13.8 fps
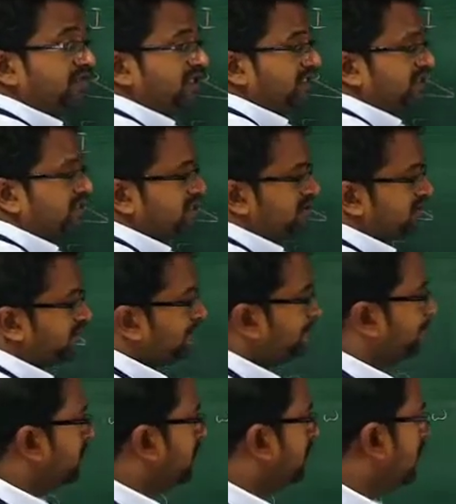west.
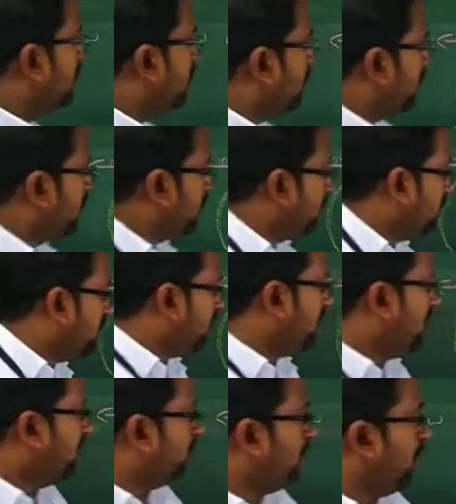Here
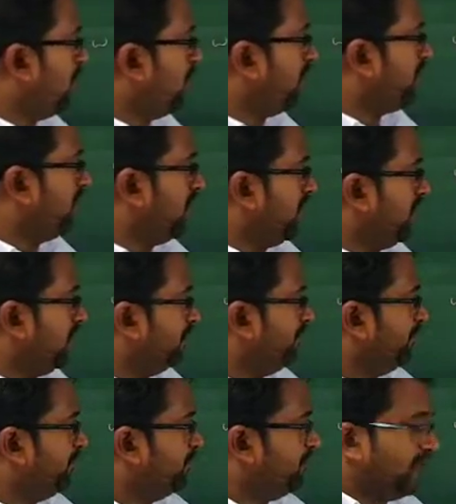at point
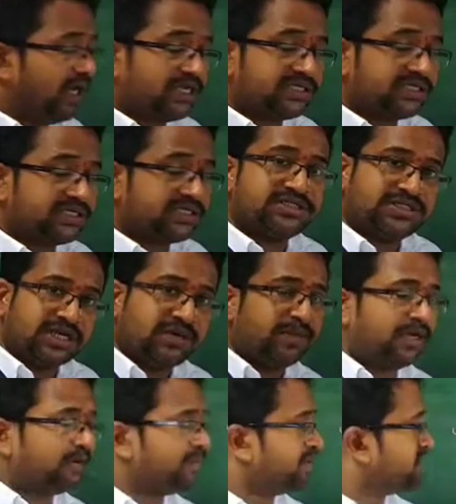A, velocity is 10
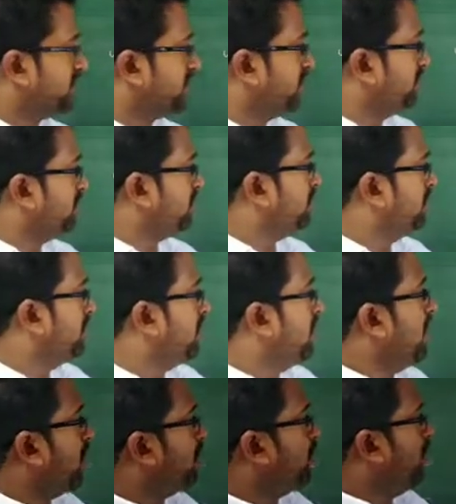meters per second.
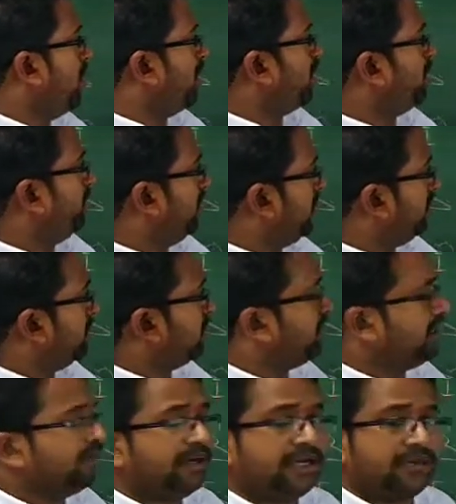At point B,
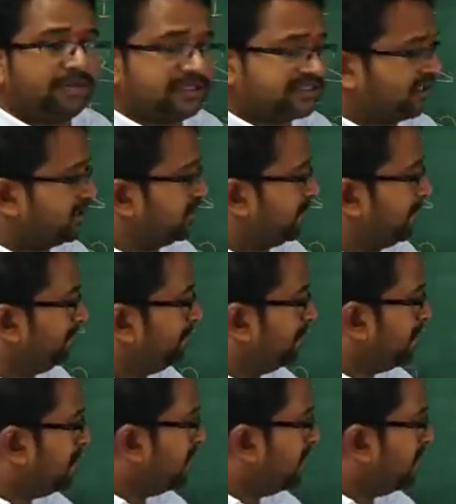10 meters per second.